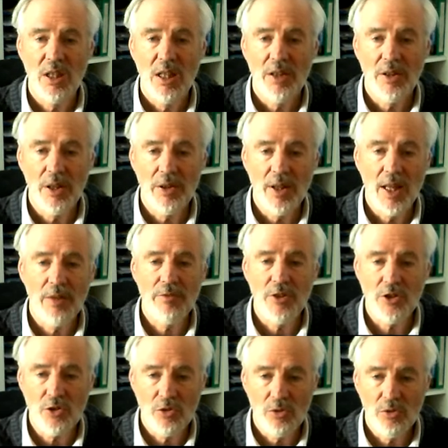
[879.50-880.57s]
then that
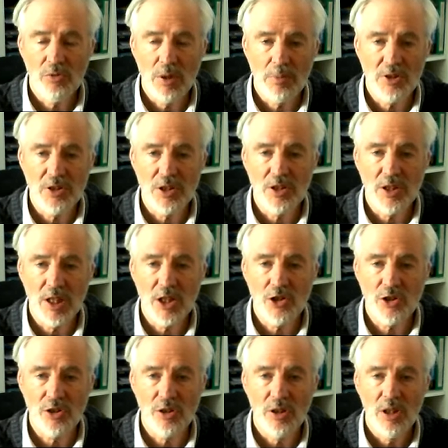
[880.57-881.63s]
visual
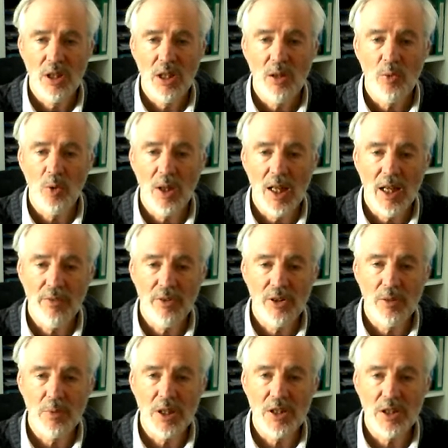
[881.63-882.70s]
representation will have an
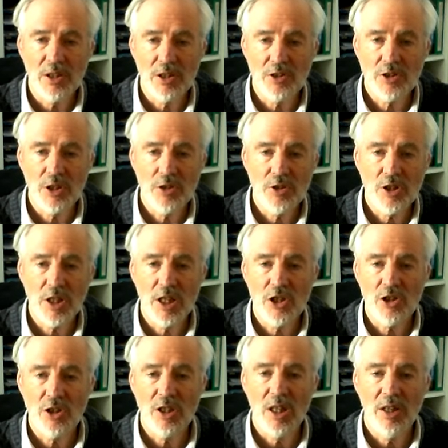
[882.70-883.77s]
immediate
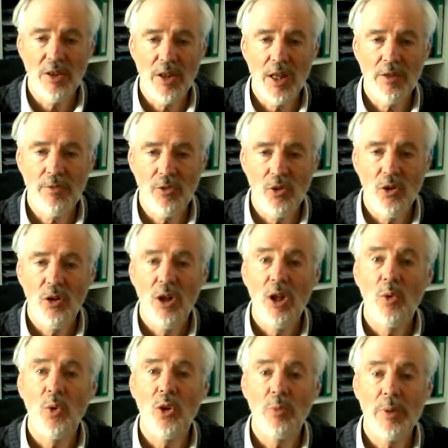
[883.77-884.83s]
association and therefore
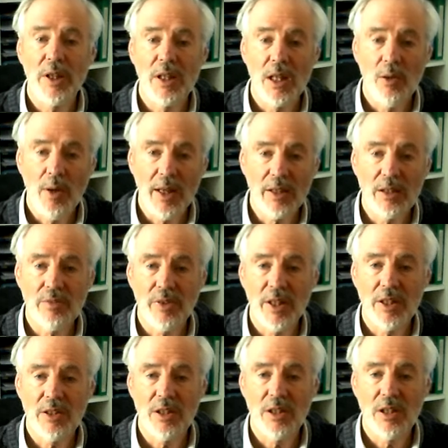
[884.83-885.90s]
will be
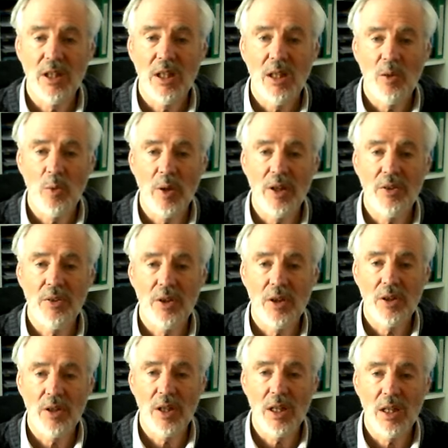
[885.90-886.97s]
co-activated with
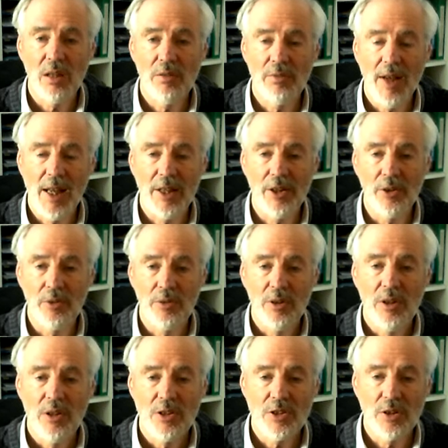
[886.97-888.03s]
the value.
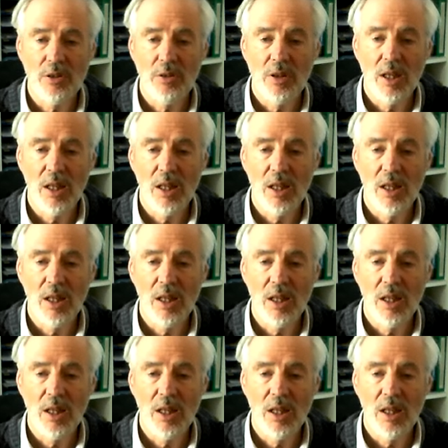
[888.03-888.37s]
So